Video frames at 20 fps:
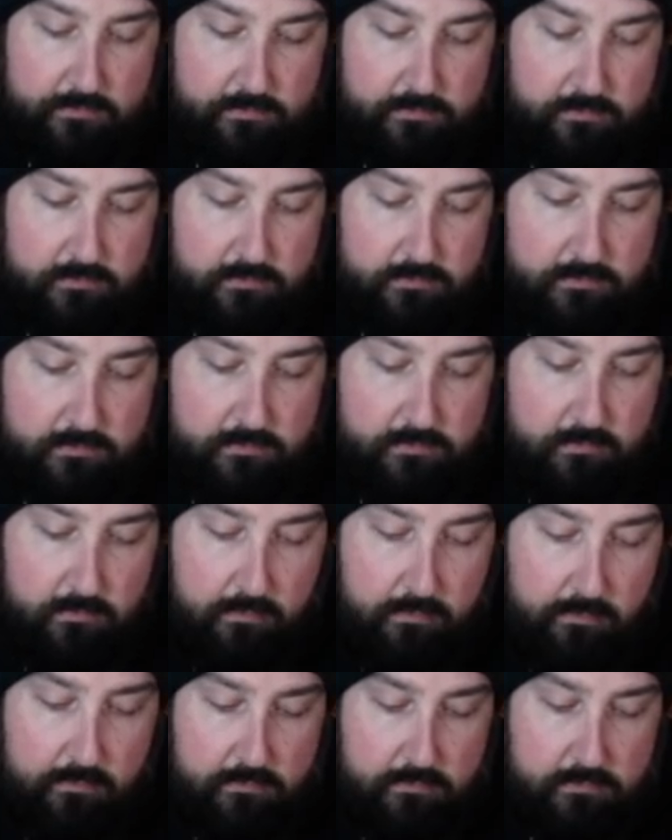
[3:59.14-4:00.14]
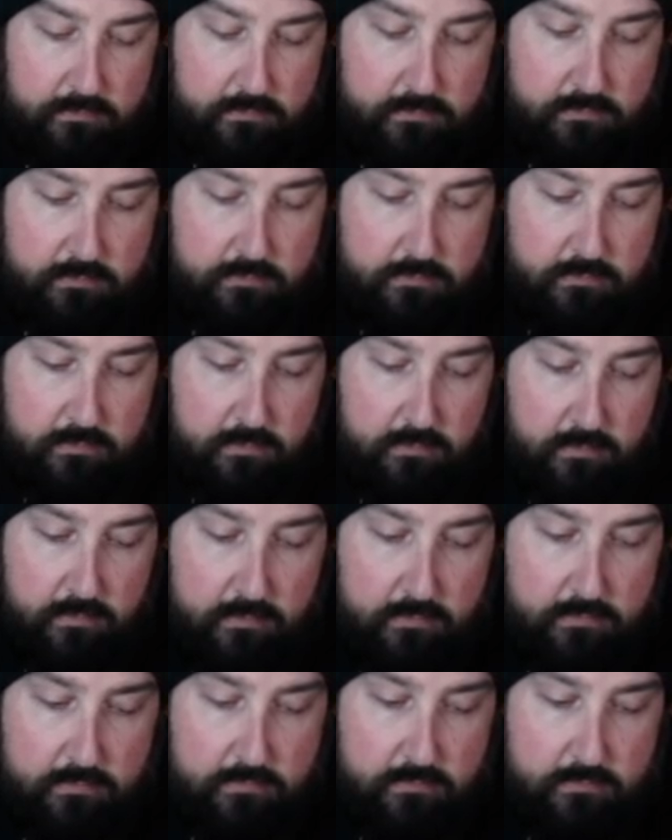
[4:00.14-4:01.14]

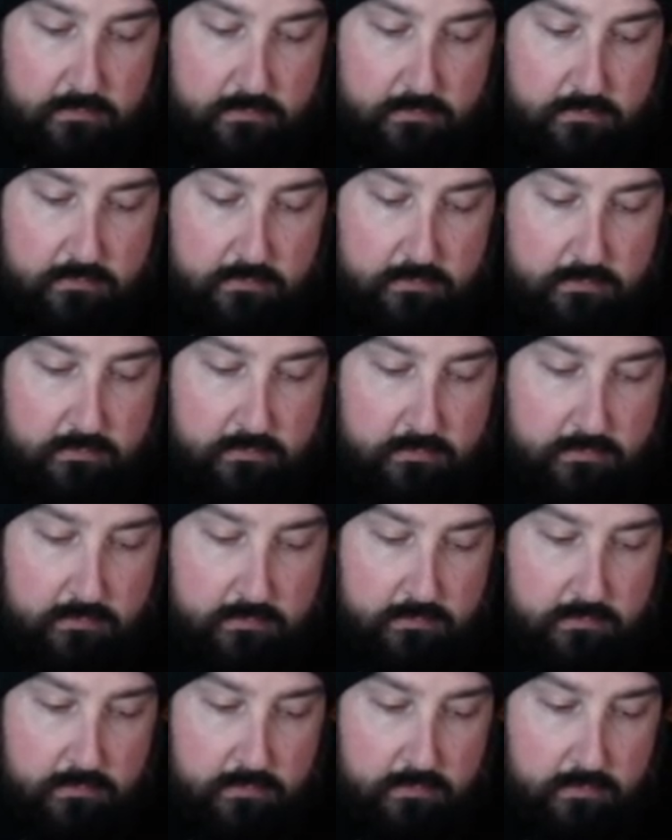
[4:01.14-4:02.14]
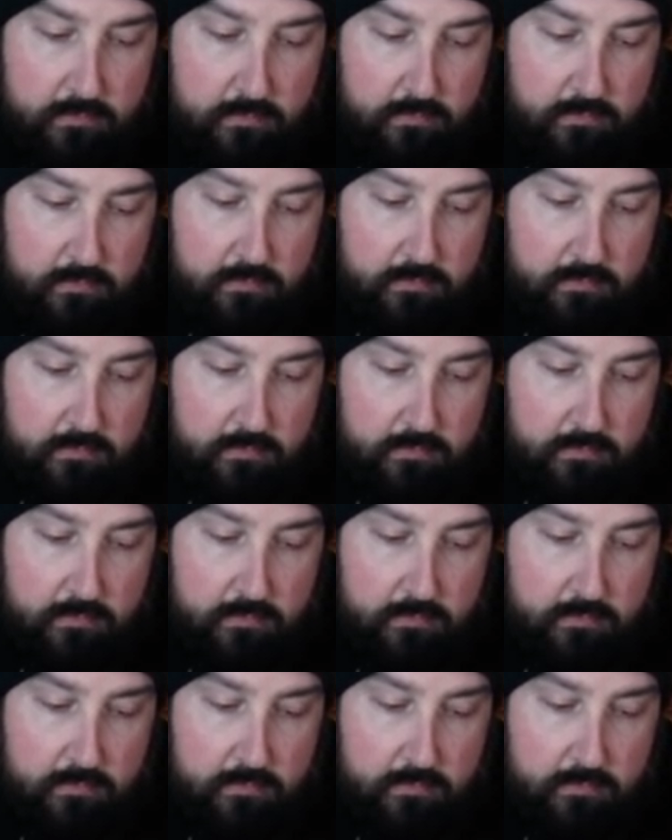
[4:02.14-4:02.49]
(no one is talking)